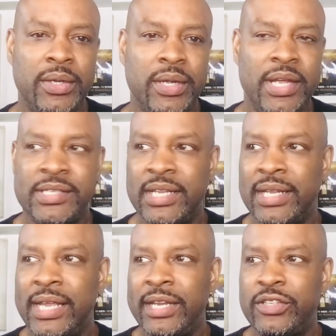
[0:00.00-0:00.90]
Is it
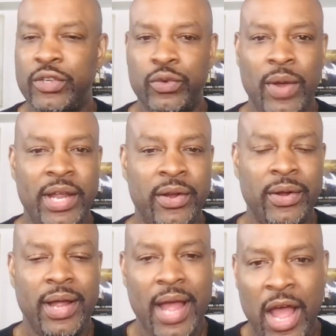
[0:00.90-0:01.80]
leading to
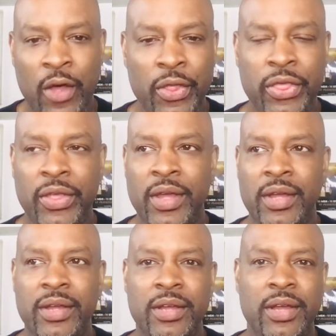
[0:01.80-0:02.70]
greater health?
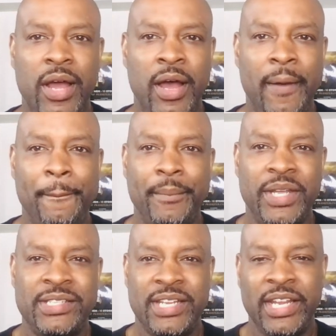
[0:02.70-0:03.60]
Um,
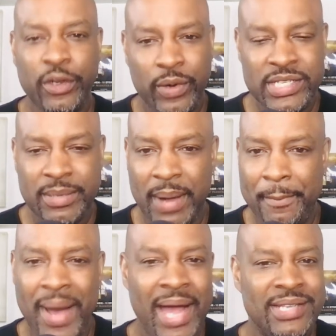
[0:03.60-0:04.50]
is it increasing my
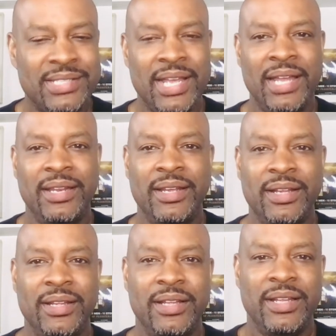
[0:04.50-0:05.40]
mindset?
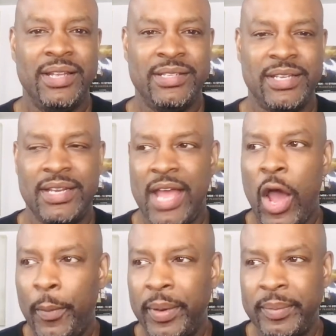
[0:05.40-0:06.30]
Is it
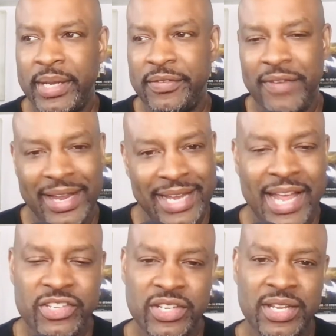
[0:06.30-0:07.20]
helping me
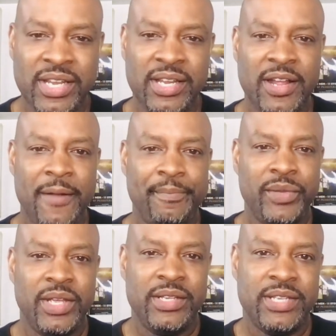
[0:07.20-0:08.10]
financially?
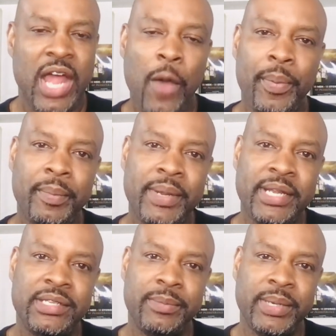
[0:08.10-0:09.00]
Is it helping
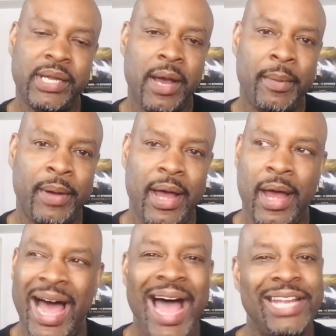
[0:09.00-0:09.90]
me to become a,
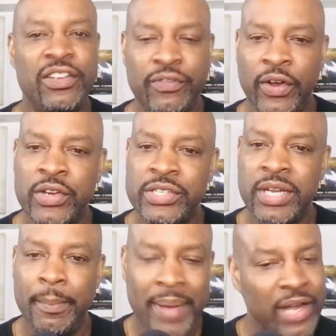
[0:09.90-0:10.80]
a heightened
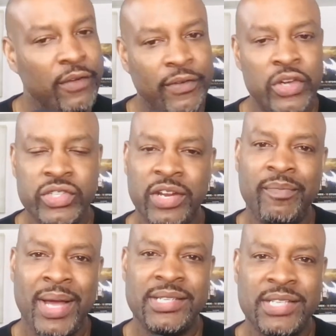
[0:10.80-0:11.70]
version, a better version of
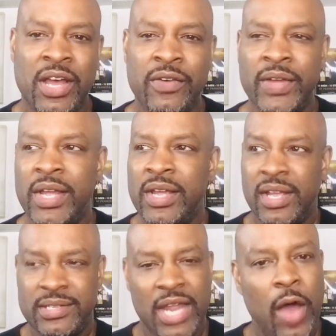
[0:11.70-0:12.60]
myself?
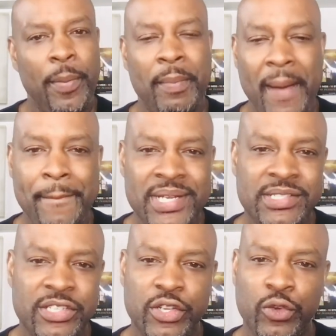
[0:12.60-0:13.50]
Is it helping my
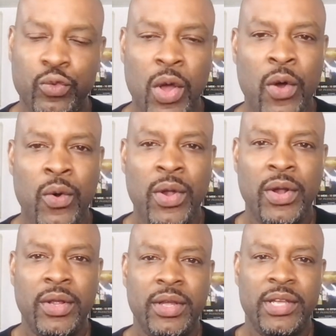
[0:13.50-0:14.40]
business to grow?
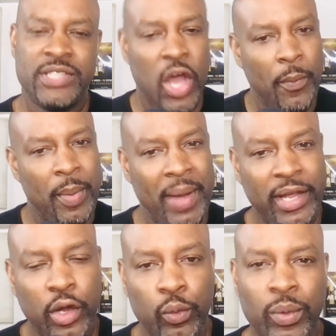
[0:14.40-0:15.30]
Is it helping my
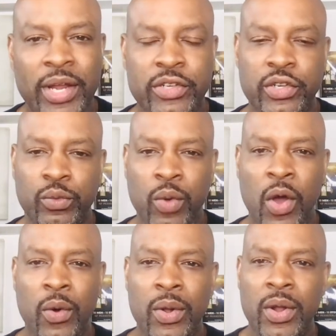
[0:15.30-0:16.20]
career to
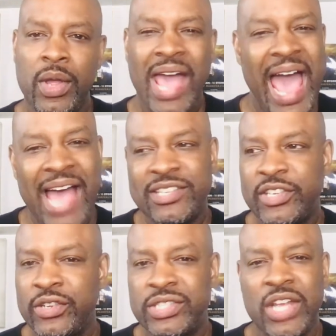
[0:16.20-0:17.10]
grow? Ask
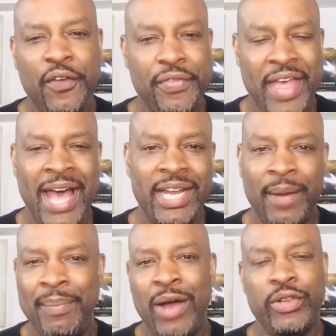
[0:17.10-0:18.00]
yourself that
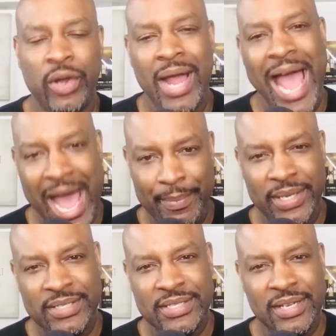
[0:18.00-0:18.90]
about your
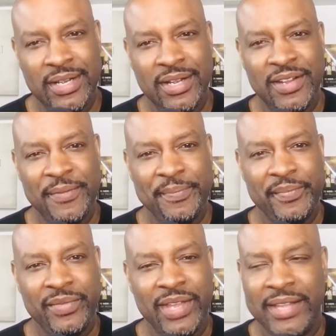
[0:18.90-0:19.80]
habits.
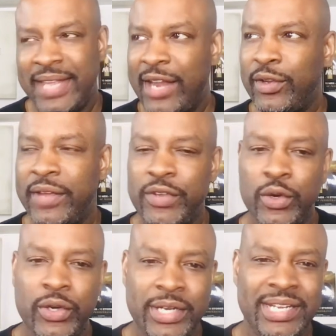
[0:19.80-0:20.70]
And that'll give you a
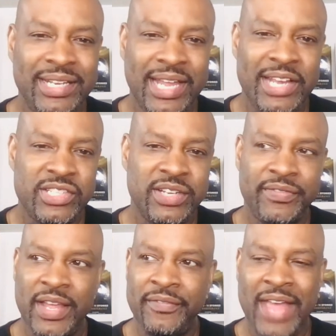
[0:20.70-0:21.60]
good indication
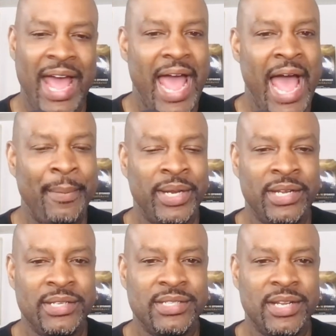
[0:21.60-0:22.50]
if, if that habit
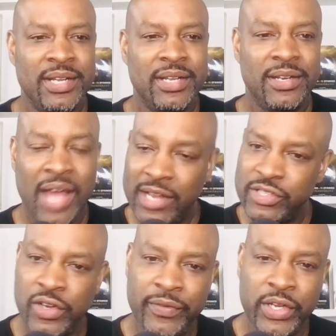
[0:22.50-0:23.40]
is not
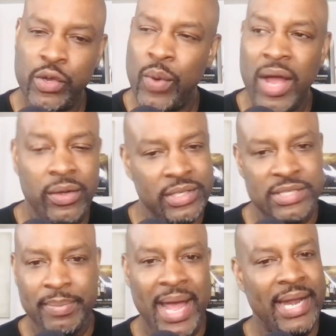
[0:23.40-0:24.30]
serving you well and it's
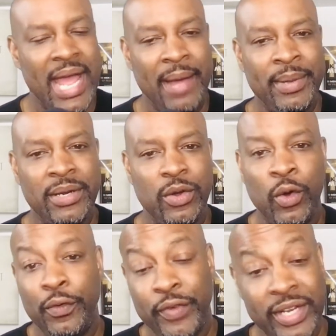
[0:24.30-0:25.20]
a bad habit
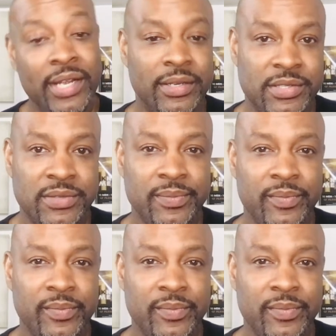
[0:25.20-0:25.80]
or if it is.